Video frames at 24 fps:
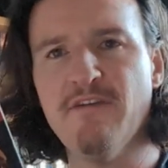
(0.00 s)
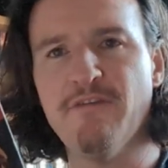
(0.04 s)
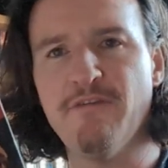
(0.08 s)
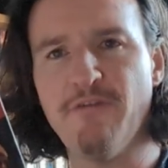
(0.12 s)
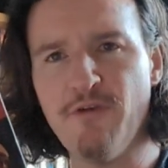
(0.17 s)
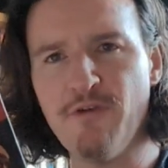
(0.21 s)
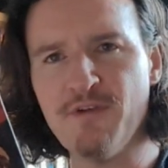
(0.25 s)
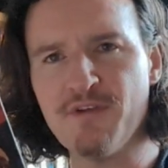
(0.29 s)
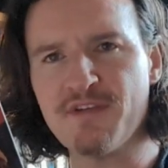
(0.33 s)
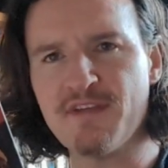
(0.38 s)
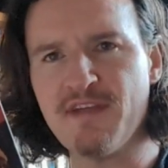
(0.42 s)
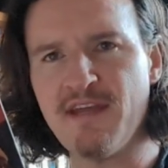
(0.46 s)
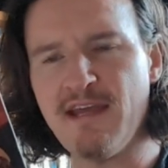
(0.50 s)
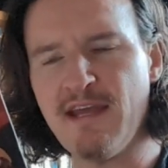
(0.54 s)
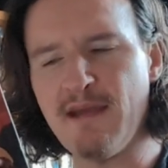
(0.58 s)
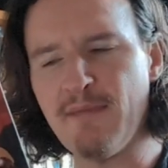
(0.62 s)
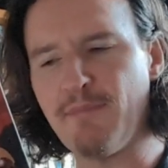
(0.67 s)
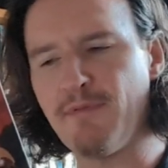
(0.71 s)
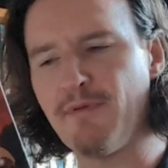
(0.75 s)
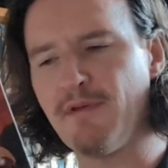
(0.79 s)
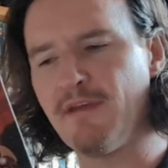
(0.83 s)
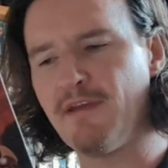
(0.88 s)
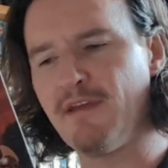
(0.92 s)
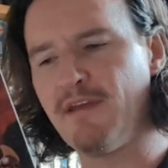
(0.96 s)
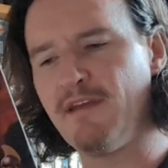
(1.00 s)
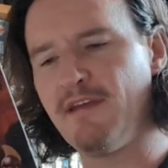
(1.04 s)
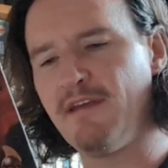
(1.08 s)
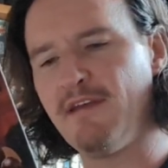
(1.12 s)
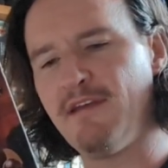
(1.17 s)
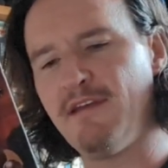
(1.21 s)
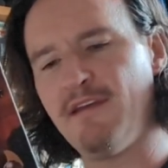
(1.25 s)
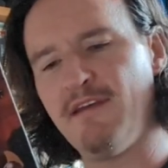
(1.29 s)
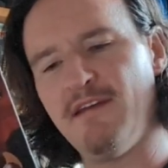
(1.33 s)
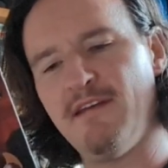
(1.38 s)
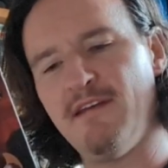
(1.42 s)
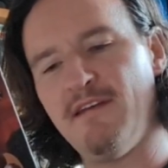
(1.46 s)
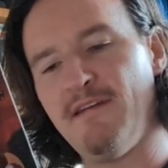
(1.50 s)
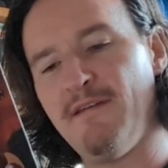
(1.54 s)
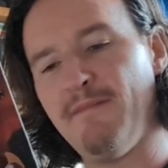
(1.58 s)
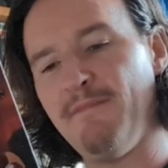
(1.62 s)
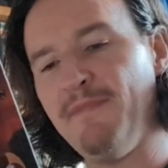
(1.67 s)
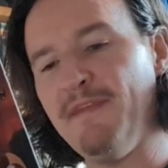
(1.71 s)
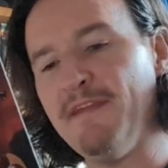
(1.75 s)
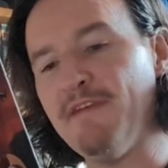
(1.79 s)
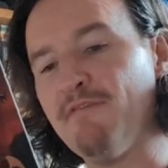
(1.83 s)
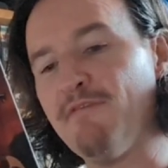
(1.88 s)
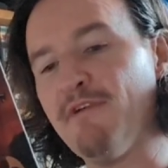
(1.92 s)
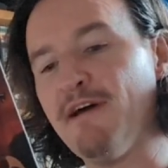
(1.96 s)
Full step!"
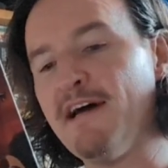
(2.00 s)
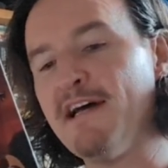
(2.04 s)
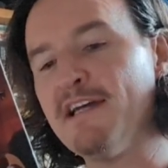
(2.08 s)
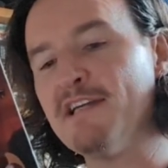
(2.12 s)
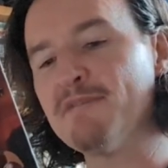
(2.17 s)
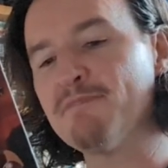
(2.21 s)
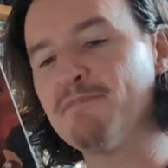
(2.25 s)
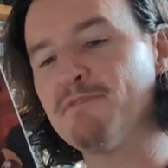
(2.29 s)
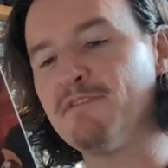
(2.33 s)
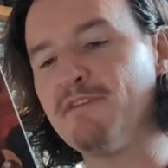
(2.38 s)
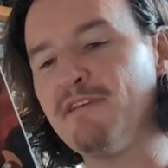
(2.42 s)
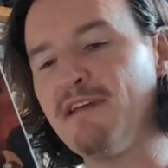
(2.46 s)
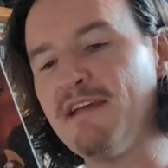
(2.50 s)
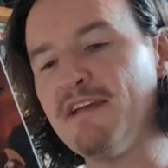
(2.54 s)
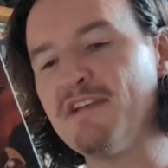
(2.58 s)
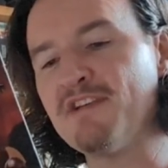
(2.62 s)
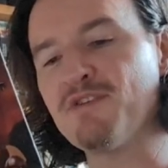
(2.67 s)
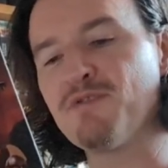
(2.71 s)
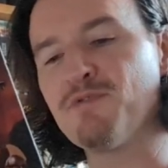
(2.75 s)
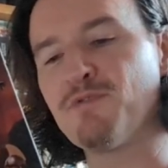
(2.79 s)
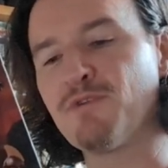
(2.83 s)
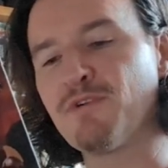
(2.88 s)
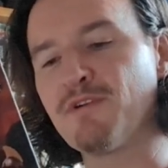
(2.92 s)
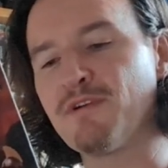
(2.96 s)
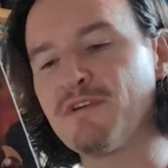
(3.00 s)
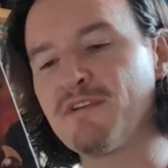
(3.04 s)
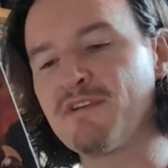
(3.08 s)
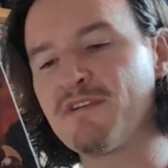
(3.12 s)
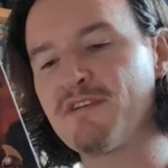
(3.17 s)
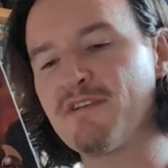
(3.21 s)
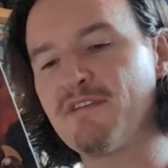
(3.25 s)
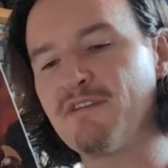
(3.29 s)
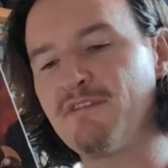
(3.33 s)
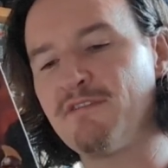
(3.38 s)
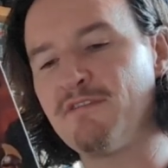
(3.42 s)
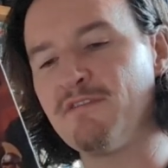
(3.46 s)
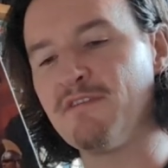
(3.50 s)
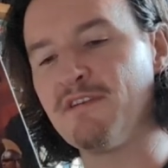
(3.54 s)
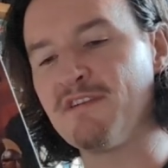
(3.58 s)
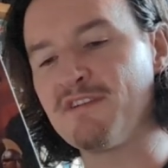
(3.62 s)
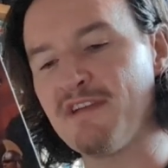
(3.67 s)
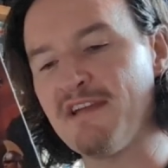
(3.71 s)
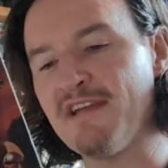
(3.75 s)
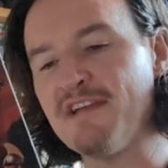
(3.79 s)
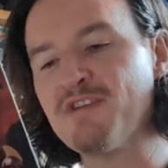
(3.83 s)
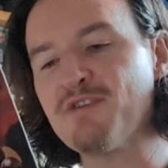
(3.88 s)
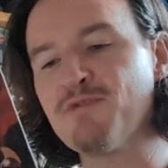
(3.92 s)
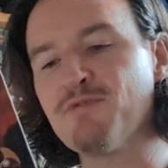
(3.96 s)
he rasped to
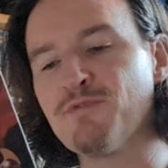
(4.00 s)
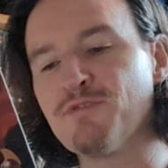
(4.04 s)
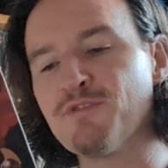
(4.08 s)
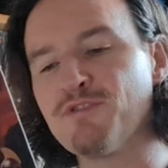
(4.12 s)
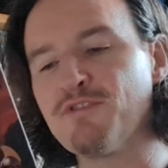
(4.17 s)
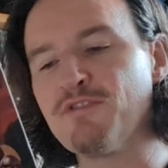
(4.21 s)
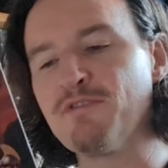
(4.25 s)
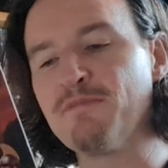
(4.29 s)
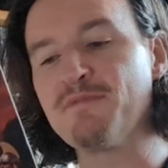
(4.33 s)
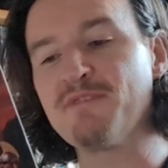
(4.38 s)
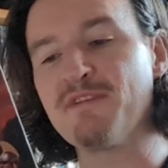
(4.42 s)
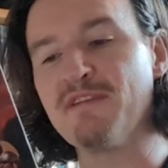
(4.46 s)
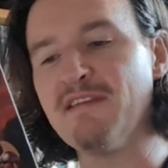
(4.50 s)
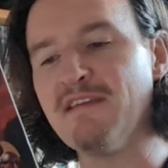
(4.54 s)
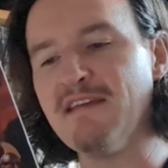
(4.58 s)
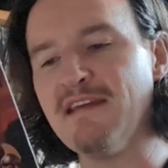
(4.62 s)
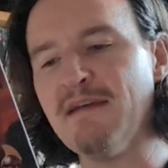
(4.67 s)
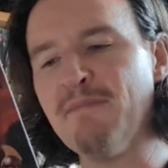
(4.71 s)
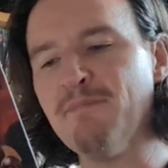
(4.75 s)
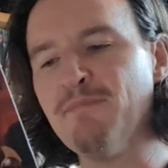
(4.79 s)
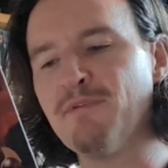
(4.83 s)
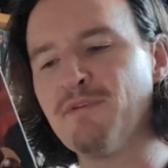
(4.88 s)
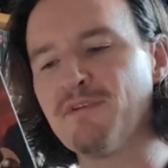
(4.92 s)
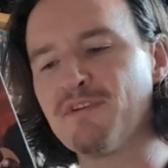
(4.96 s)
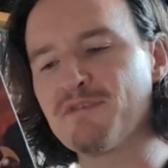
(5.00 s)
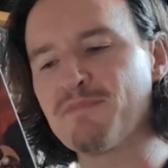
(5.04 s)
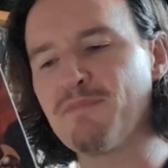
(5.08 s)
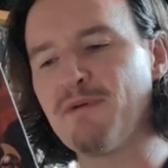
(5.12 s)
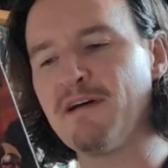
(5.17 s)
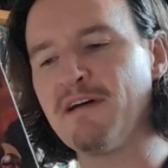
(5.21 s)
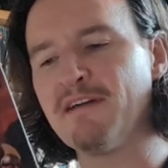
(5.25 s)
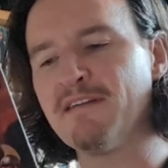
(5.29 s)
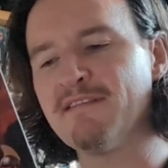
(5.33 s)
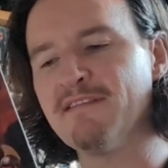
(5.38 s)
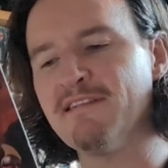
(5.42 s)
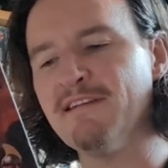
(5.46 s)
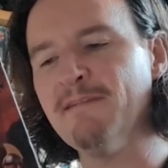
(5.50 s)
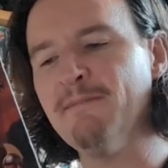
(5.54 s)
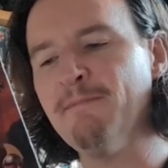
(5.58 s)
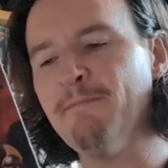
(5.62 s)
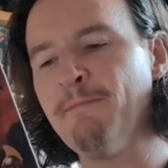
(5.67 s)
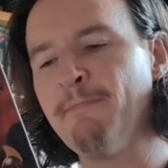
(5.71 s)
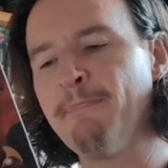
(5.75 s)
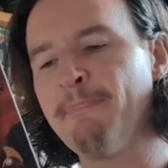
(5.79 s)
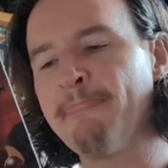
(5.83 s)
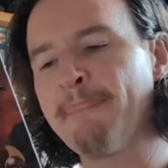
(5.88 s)
his escort troops in the Emperor's party.